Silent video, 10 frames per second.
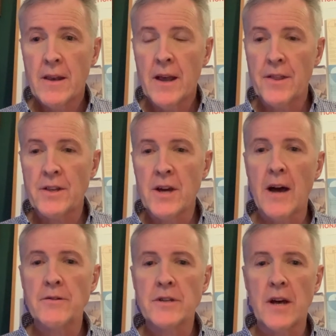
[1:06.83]
Now, the
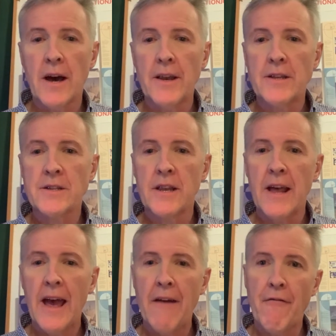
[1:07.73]
downside is
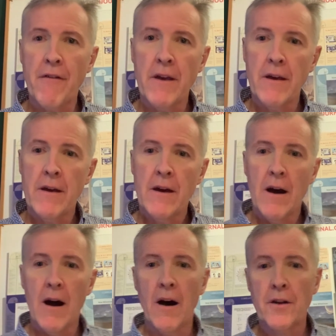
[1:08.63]
that every
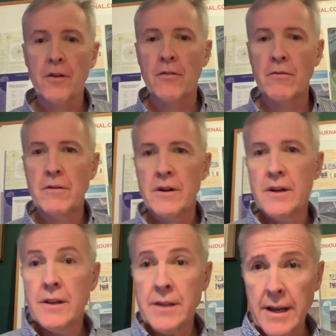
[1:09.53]
article
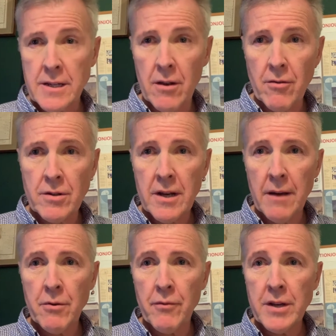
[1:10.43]
takes a long
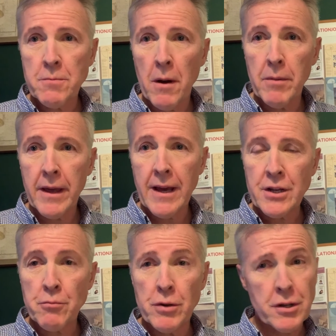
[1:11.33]
time to reach
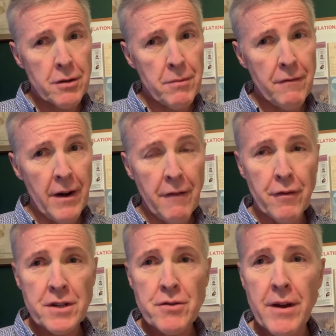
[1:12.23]
publication, which can be very
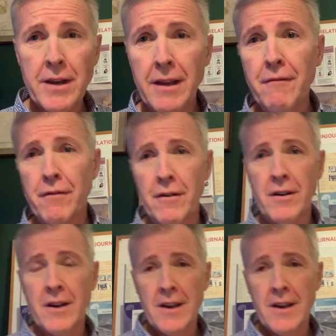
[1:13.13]
frustrating for